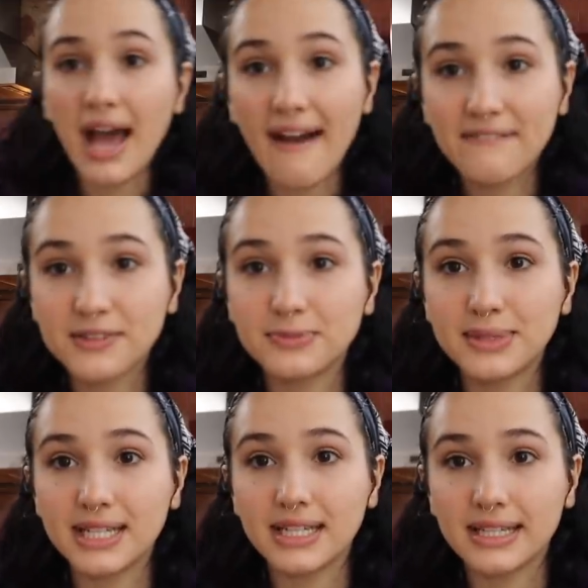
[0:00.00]
have to
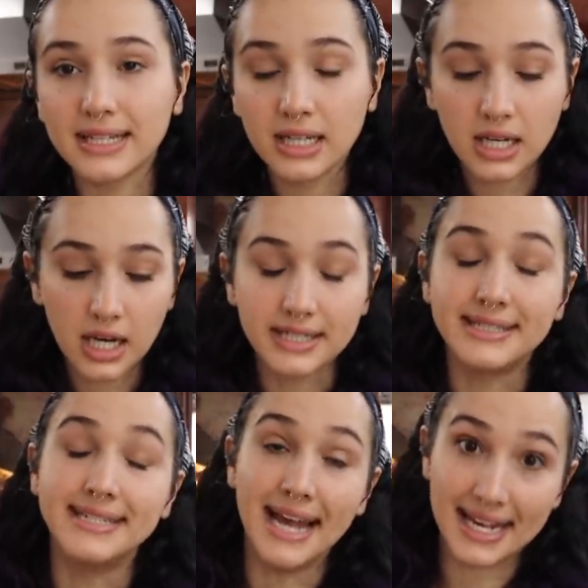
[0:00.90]
be
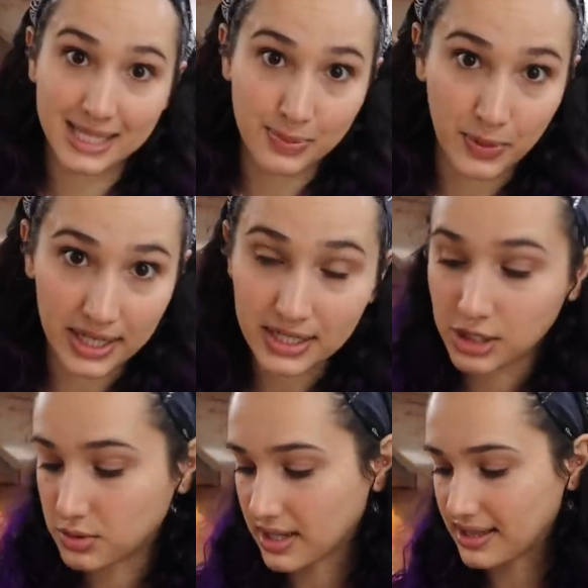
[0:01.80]
desperate to
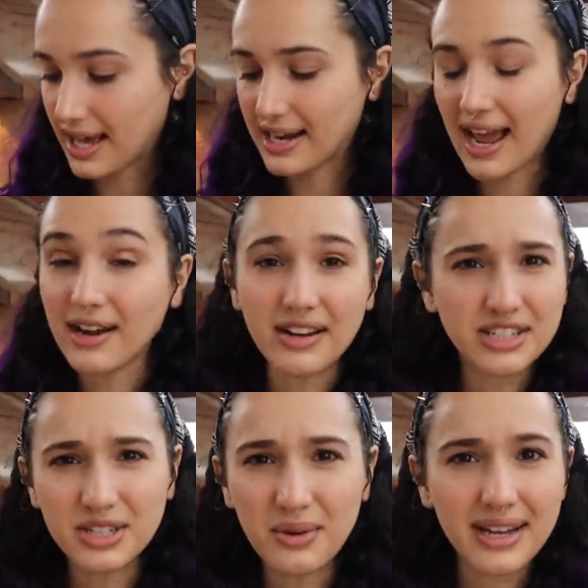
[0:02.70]
drink that. I,
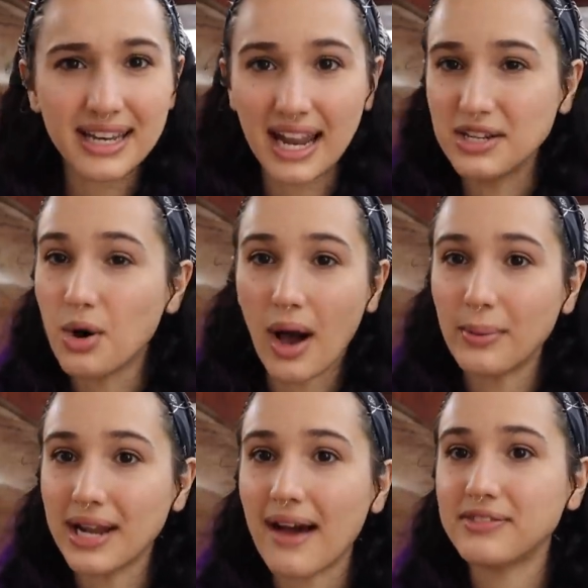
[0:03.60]
you know what? No, I
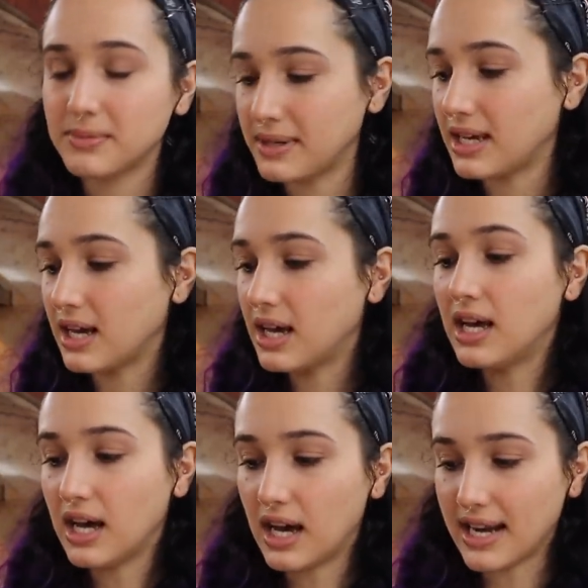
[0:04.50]
would have to be
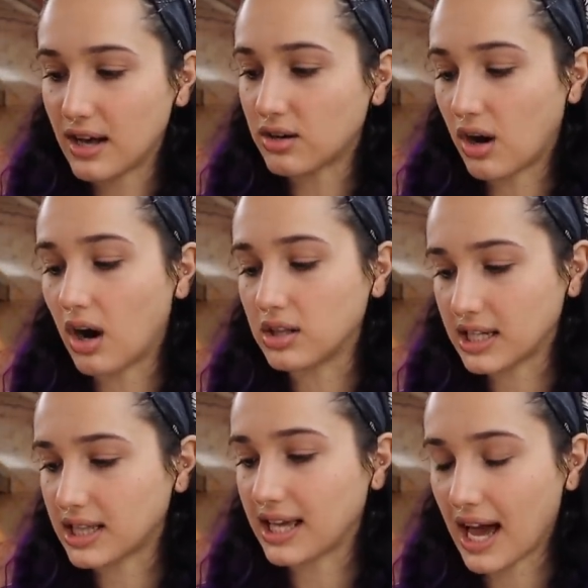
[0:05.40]
an
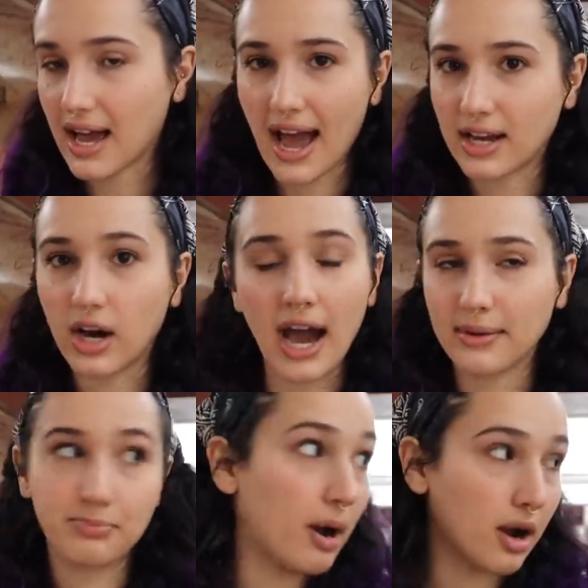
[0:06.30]
alcoholic. Like I, I, I
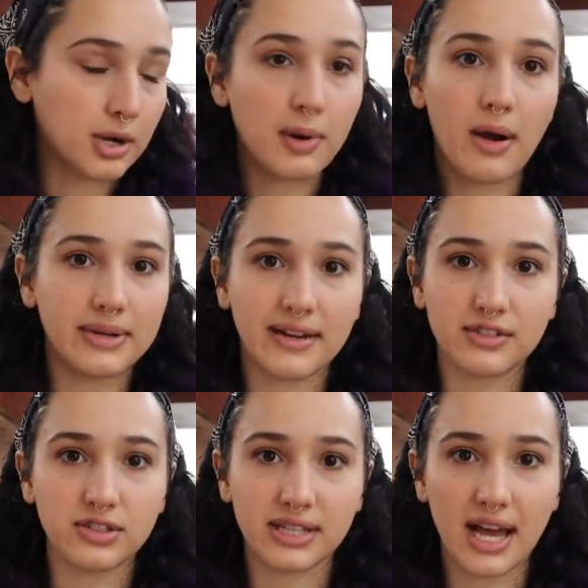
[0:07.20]
pro could probably
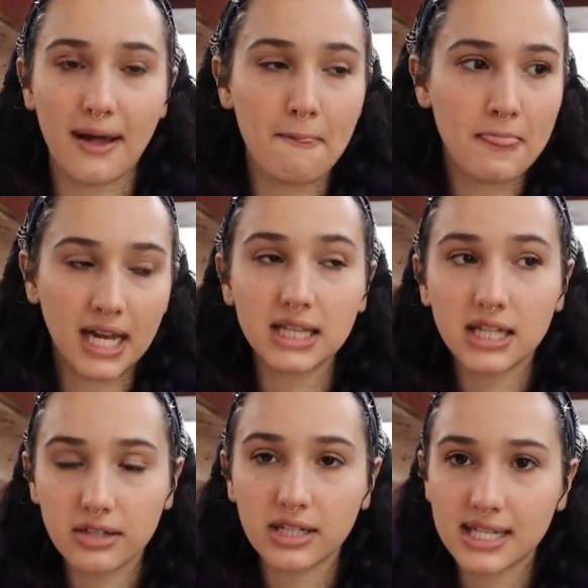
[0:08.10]
never drink that. It
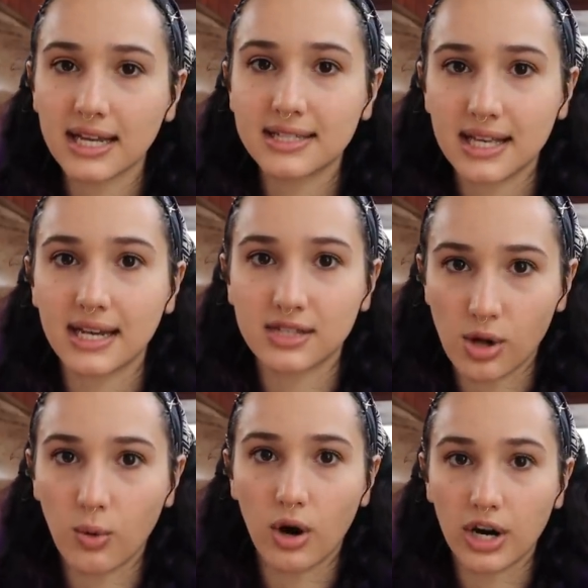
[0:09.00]
literally tastes like
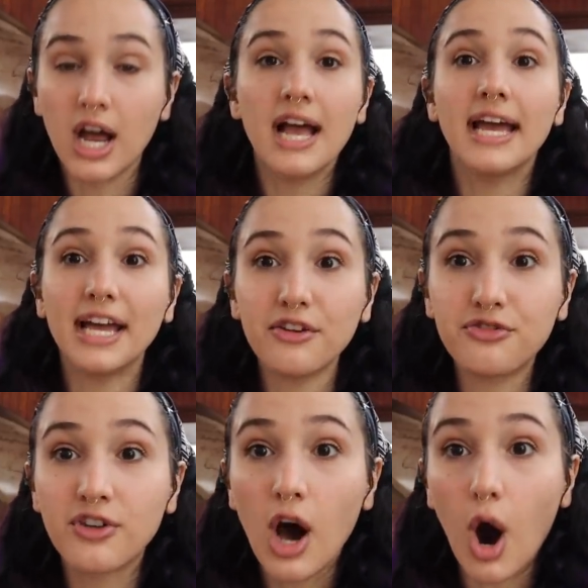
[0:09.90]
salt water.
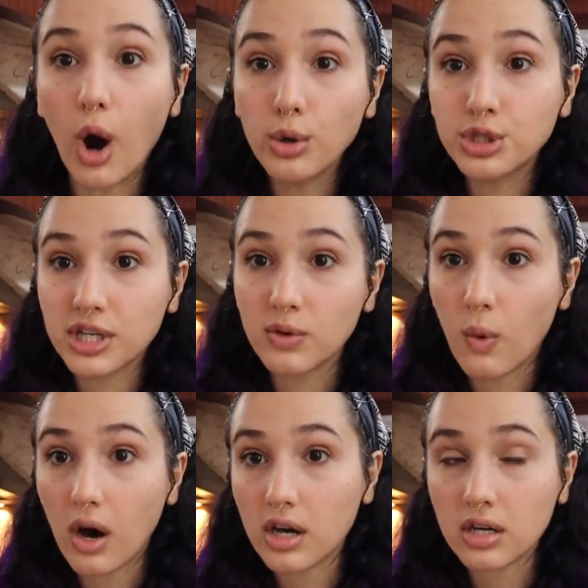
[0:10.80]
If ocean
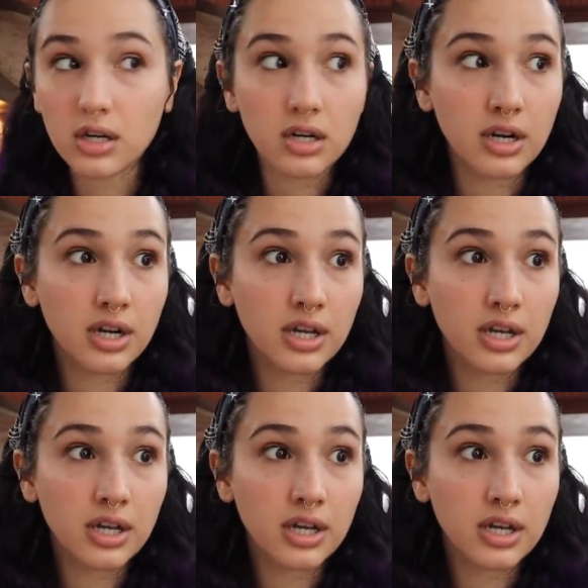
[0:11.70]
water